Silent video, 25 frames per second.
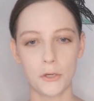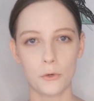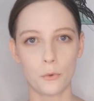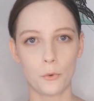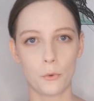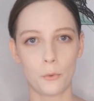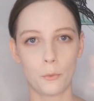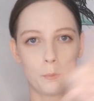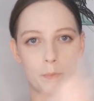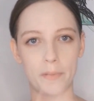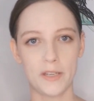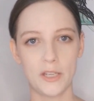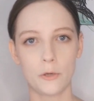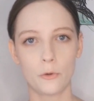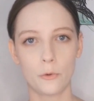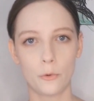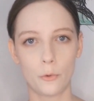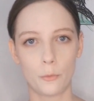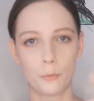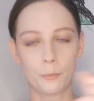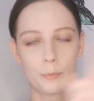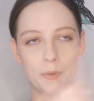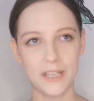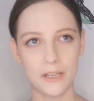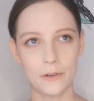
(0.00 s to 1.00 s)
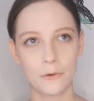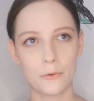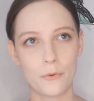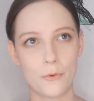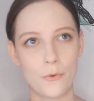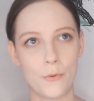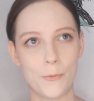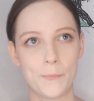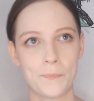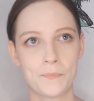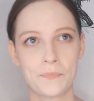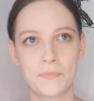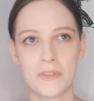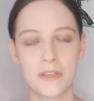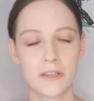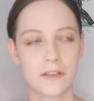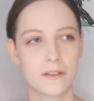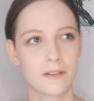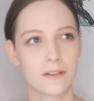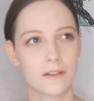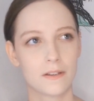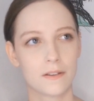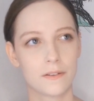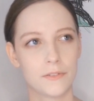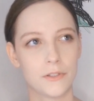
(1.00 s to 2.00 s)
pew pew pew,
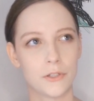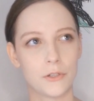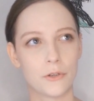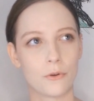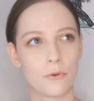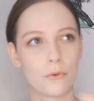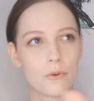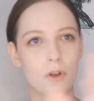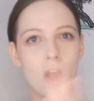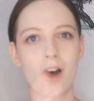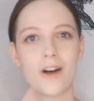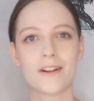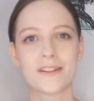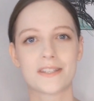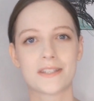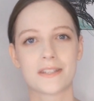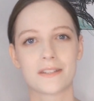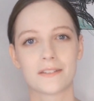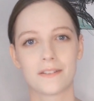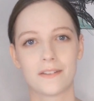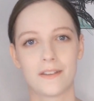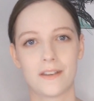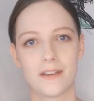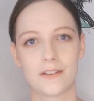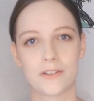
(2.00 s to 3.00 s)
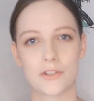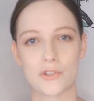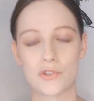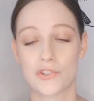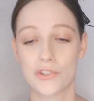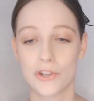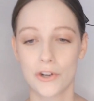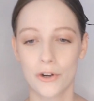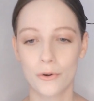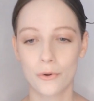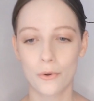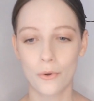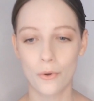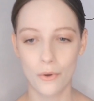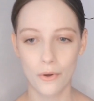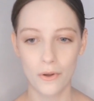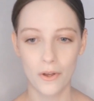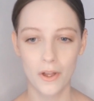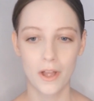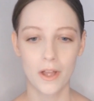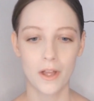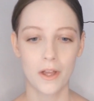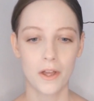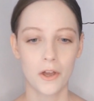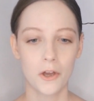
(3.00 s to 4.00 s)
constantly in a circle,
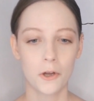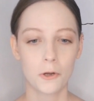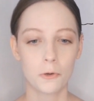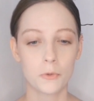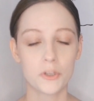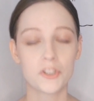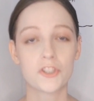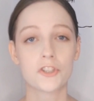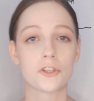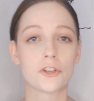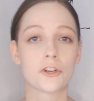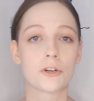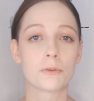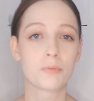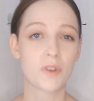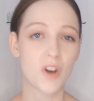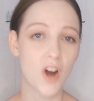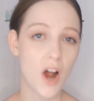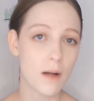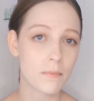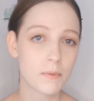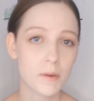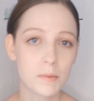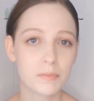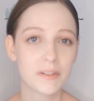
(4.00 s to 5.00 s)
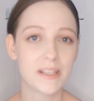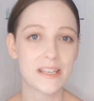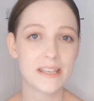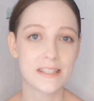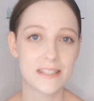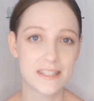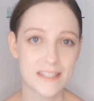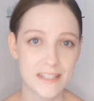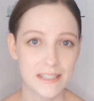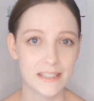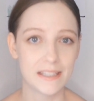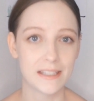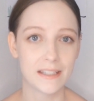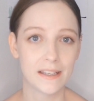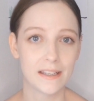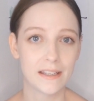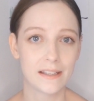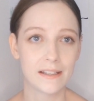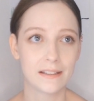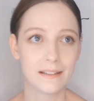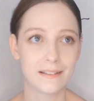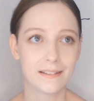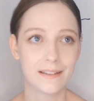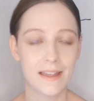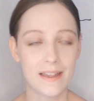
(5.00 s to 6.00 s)
which you're probably
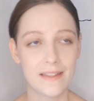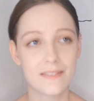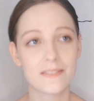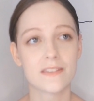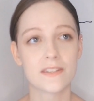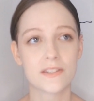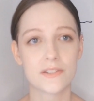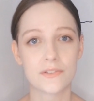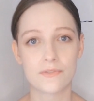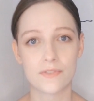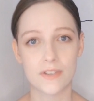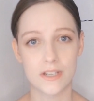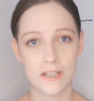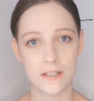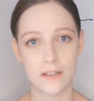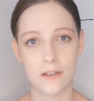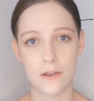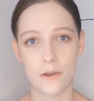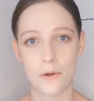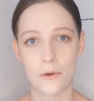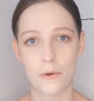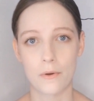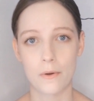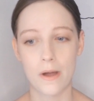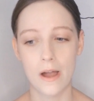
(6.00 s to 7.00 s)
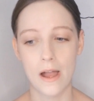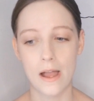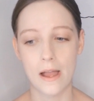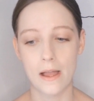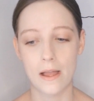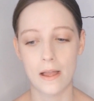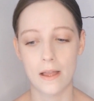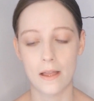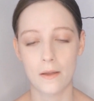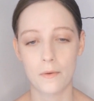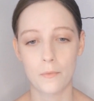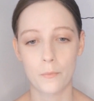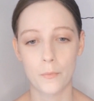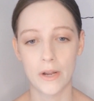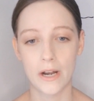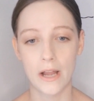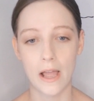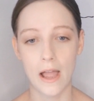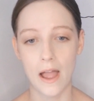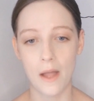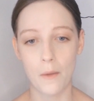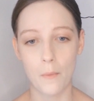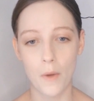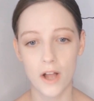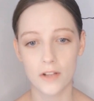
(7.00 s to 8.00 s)
seeing in this video. When
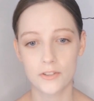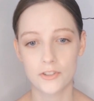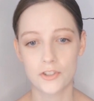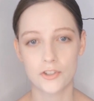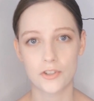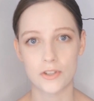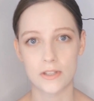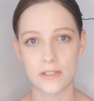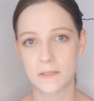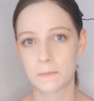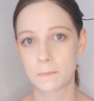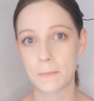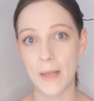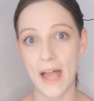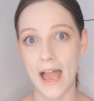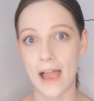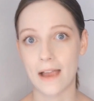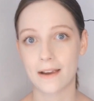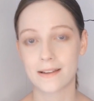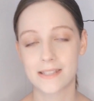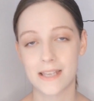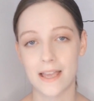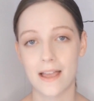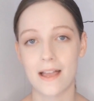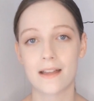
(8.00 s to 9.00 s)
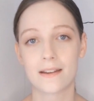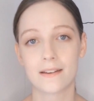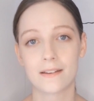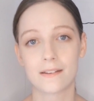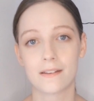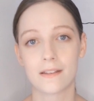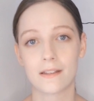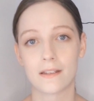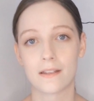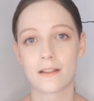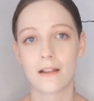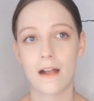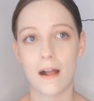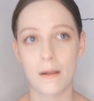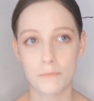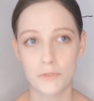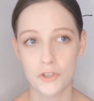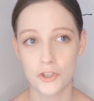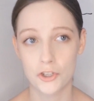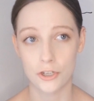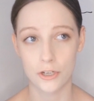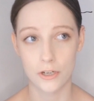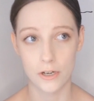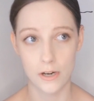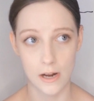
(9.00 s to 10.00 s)
I watch this back to edit it, I'm
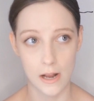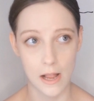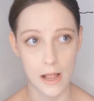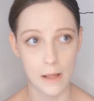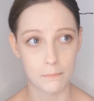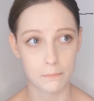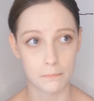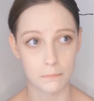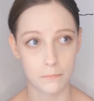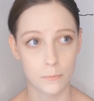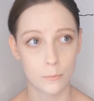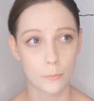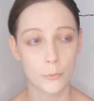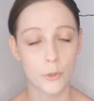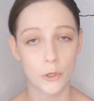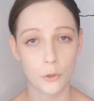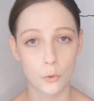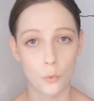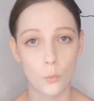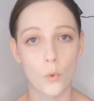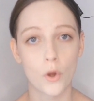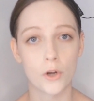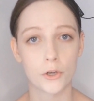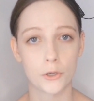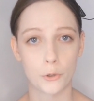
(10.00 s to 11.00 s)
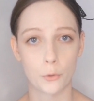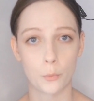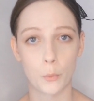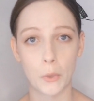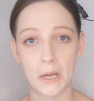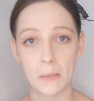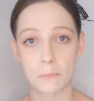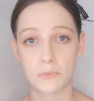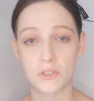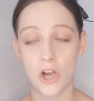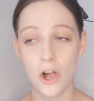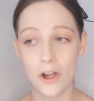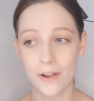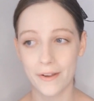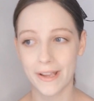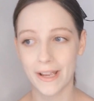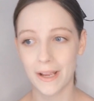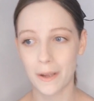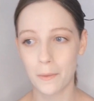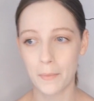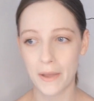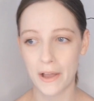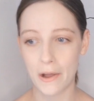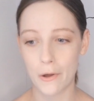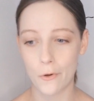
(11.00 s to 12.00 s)
sure I'm gonna wonder what I'm
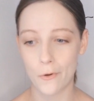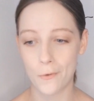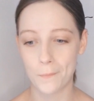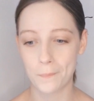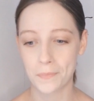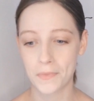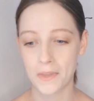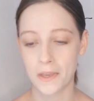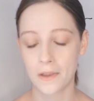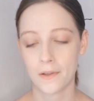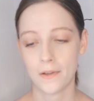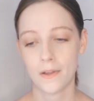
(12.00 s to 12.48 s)
talking about.